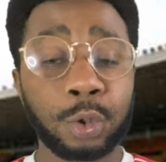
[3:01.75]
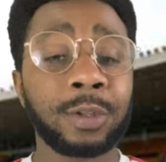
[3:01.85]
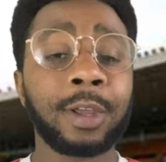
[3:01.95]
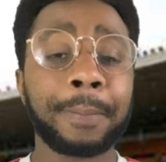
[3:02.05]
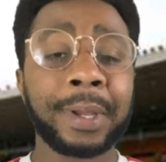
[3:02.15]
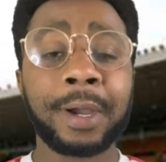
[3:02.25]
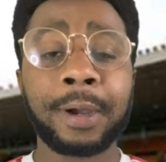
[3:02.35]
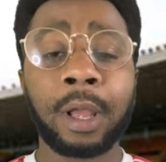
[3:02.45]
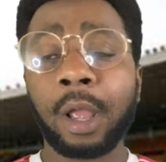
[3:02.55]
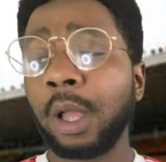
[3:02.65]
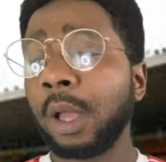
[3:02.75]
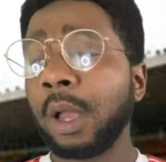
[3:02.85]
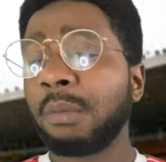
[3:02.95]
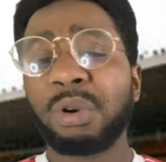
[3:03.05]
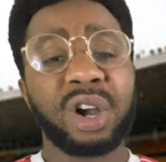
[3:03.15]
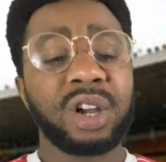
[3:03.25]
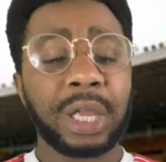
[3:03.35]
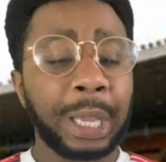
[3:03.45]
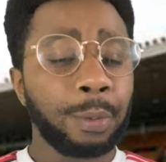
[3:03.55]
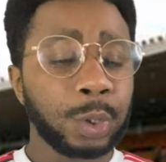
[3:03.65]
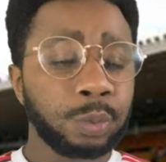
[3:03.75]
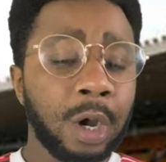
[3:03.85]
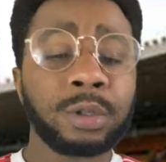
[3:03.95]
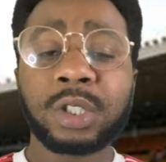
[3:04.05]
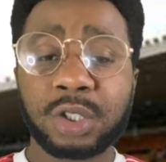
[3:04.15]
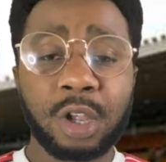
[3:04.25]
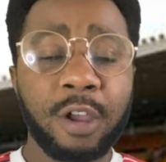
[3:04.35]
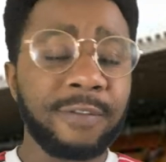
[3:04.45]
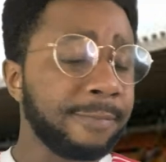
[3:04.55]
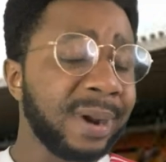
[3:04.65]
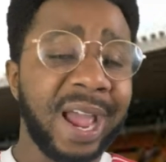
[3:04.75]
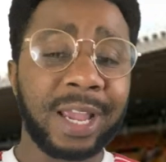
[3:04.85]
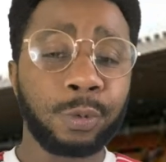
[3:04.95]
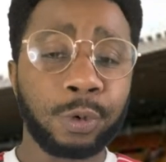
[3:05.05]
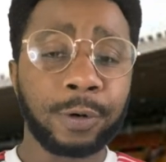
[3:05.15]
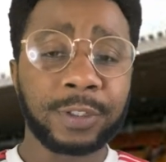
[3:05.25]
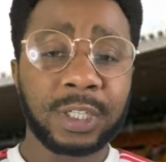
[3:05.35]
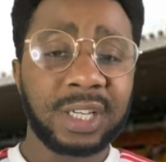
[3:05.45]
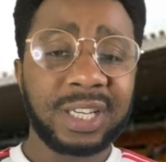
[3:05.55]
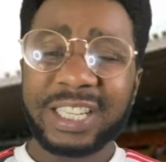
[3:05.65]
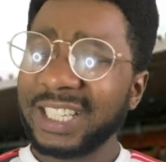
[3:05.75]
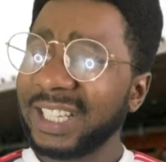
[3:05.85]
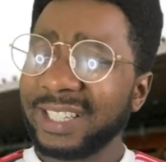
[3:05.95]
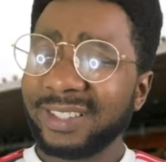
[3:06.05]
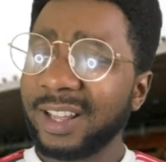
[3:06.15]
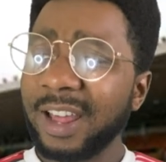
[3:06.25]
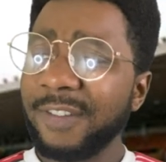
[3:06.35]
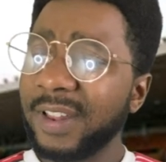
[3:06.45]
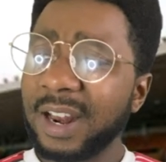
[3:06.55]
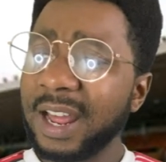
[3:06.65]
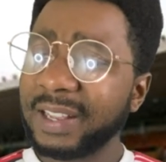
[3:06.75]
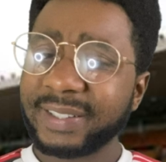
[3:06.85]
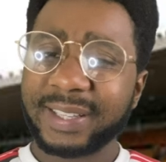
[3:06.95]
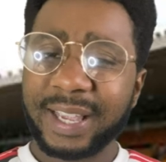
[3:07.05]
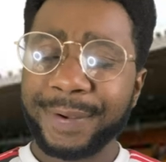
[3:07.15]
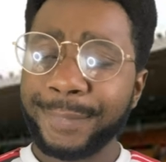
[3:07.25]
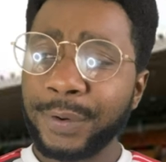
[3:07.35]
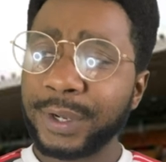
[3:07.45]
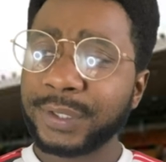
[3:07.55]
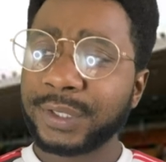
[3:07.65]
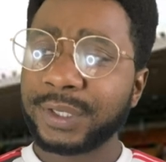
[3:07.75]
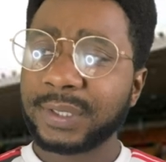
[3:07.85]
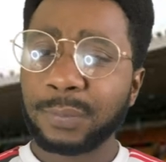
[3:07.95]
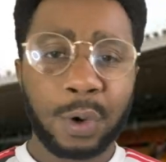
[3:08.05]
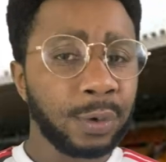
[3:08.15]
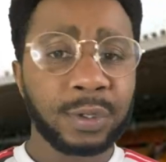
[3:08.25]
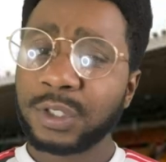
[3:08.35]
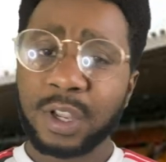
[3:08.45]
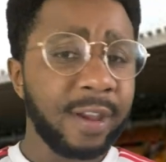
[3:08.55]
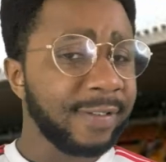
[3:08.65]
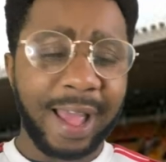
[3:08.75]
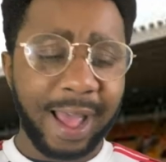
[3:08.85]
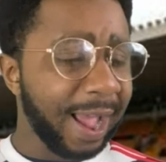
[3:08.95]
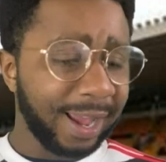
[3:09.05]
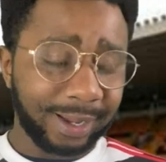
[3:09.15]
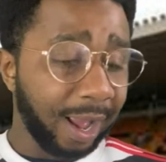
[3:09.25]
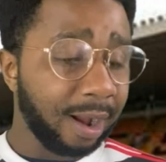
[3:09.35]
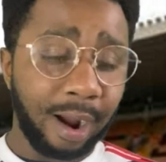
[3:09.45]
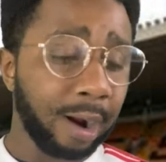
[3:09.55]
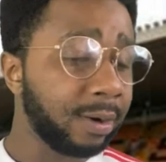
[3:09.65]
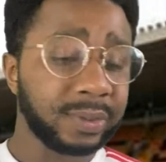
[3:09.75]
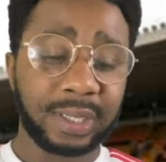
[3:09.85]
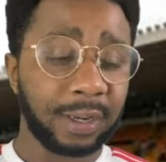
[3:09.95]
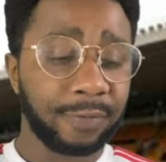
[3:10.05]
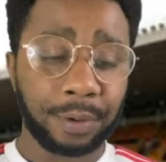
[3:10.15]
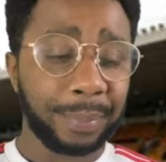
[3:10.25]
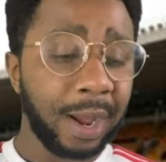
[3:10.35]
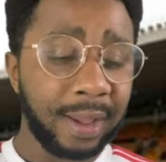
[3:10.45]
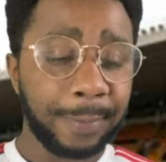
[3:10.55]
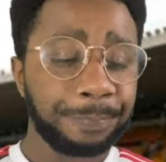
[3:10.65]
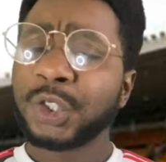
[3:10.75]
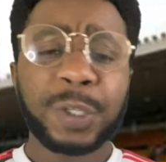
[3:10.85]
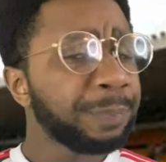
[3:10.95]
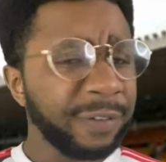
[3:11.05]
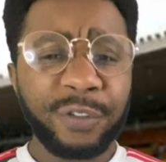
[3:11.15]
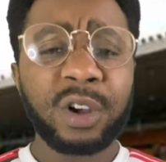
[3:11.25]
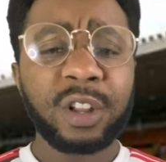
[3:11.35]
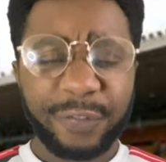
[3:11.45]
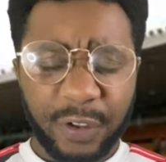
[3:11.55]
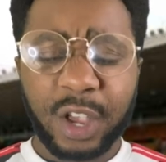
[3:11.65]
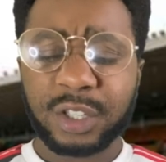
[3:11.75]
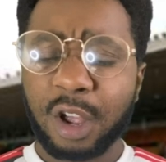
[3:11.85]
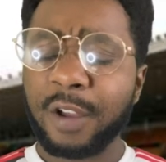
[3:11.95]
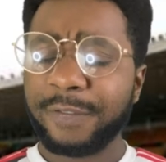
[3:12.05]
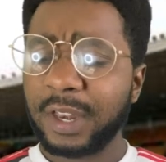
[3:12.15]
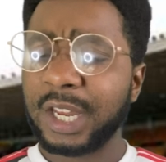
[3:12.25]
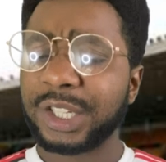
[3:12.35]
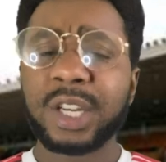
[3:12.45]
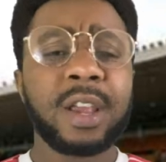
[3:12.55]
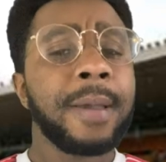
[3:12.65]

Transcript: could have done better. But it was well deserved by Wolves. Nevertheless, it was well deserved. I can't say anything about it. Just before the first half finished,